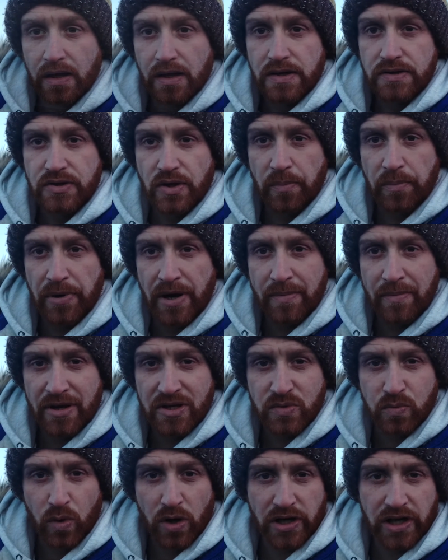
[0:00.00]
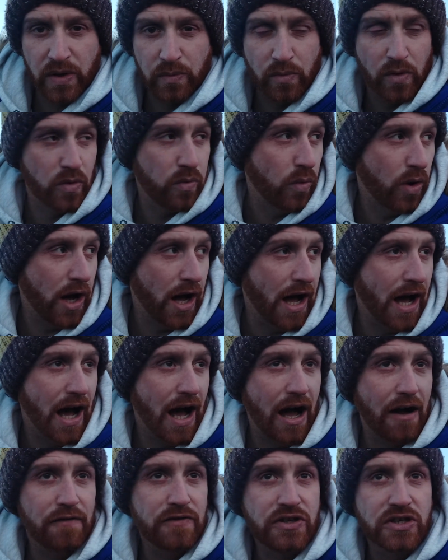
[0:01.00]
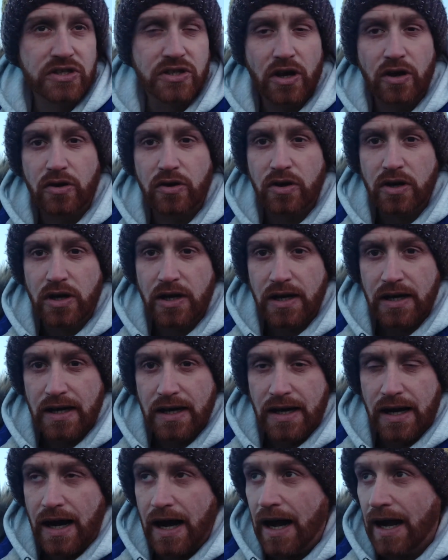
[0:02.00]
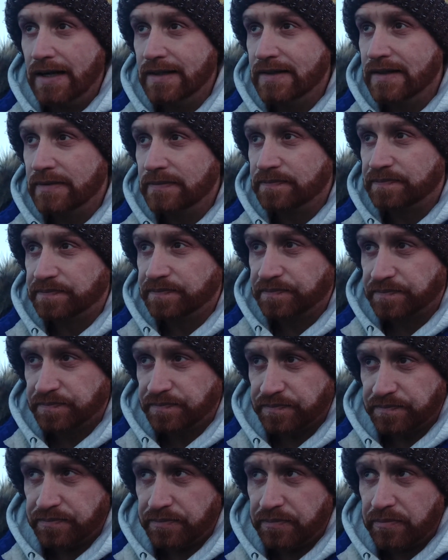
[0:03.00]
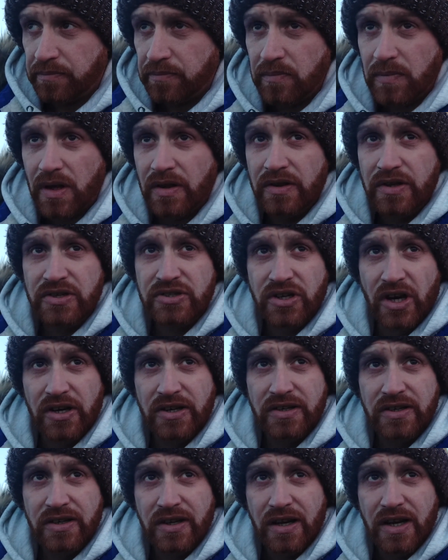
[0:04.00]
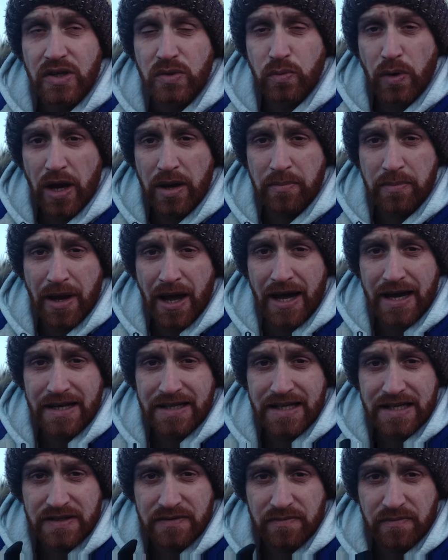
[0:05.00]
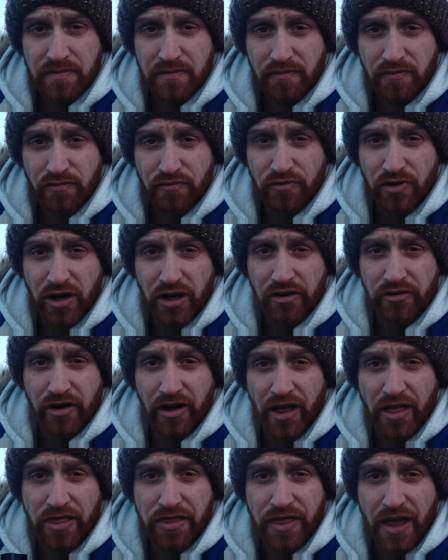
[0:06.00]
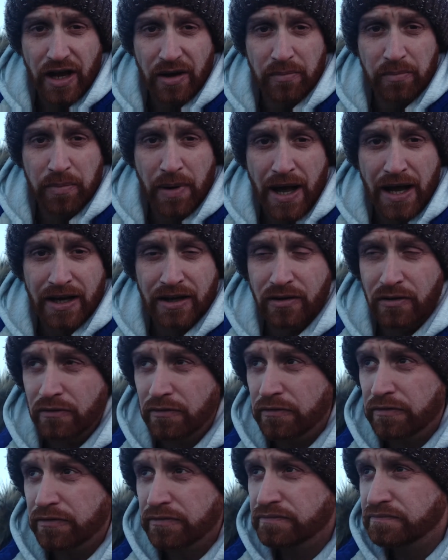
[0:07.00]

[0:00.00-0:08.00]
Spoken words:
So I'm pretty much working with what I have just now, and the sun has went behind this really thick bank of,